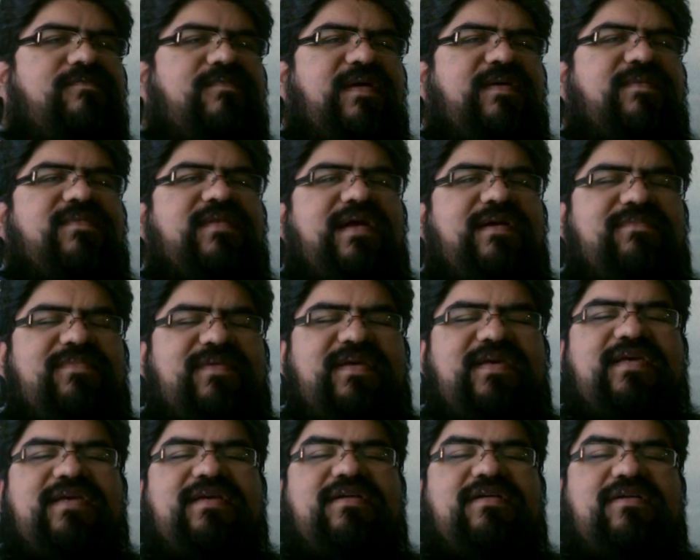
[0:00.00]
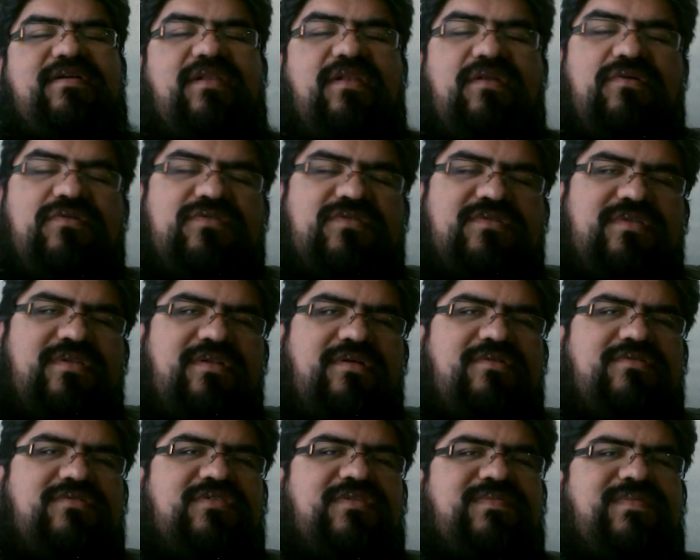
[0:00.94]
They may not be
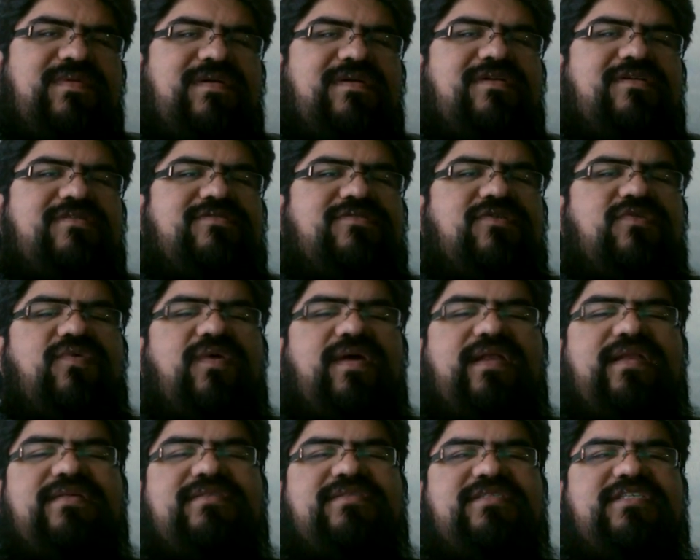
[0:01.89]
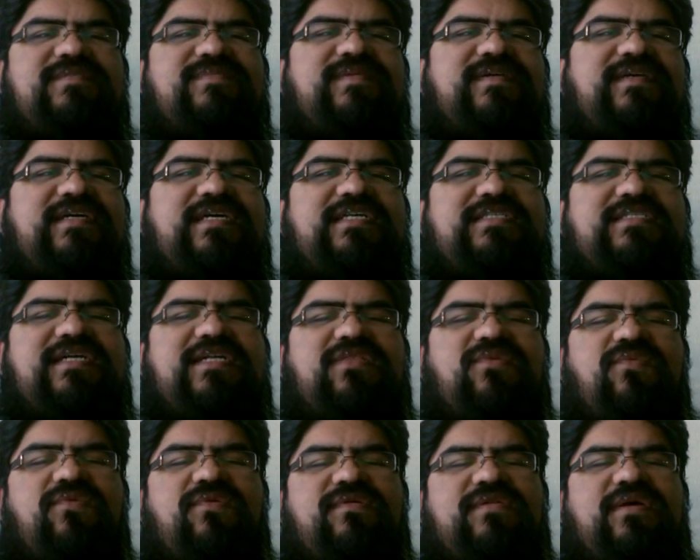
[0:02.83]
super close acquaintances, but that's
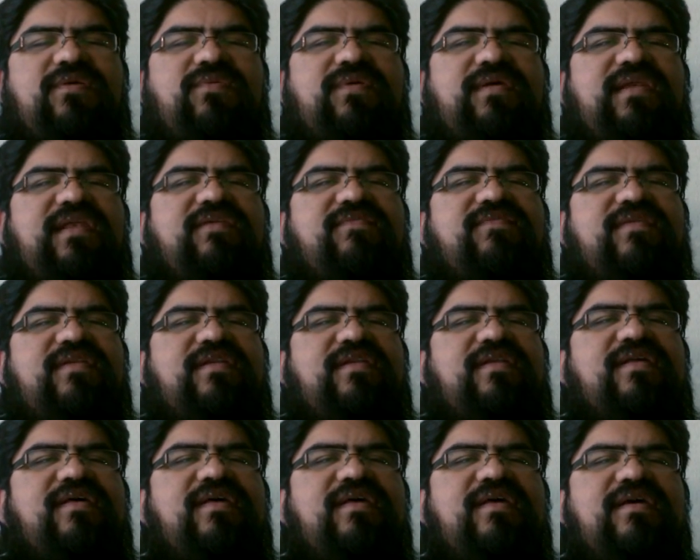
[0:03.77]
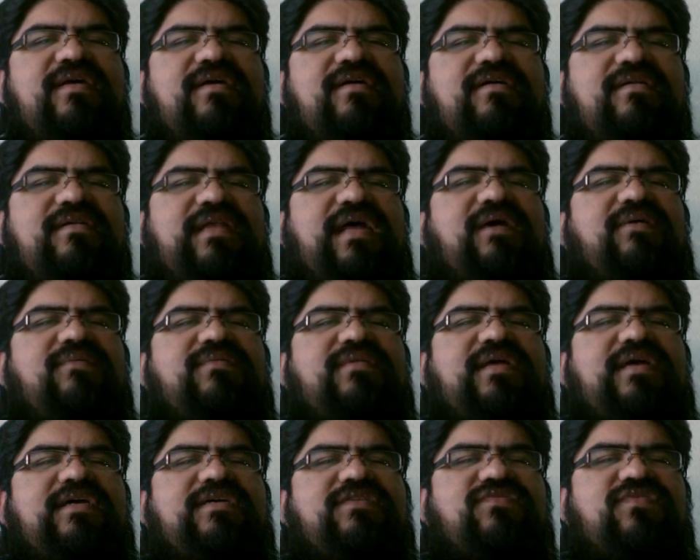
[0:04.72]
not the world that we live in
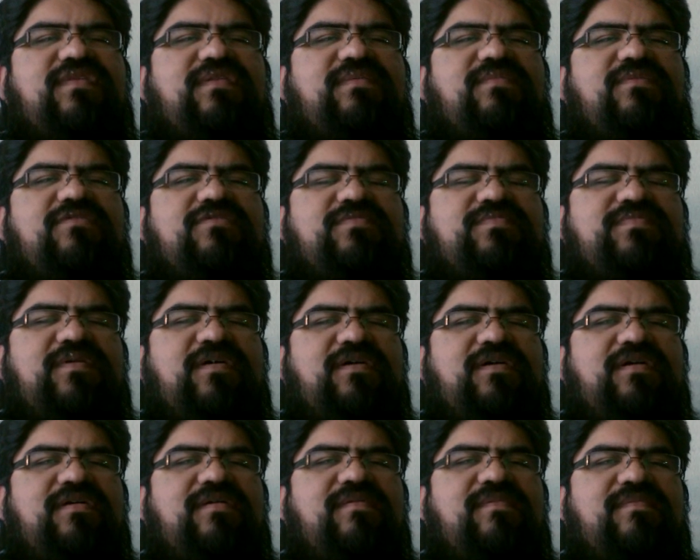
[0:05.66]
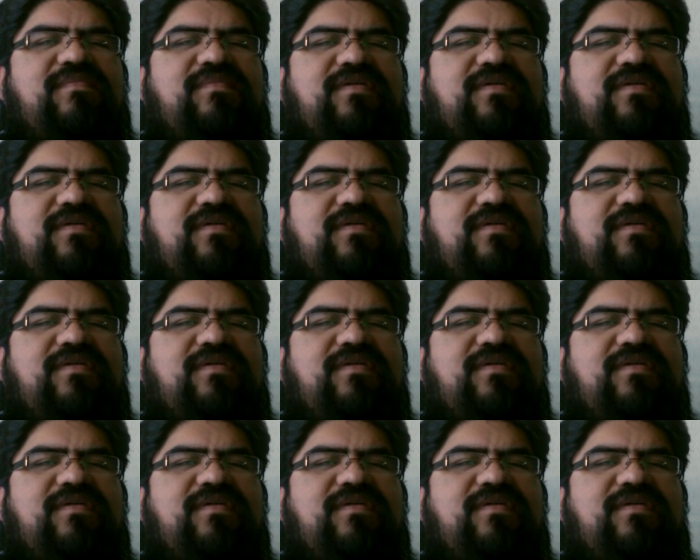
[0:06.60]
nowadays for the most part.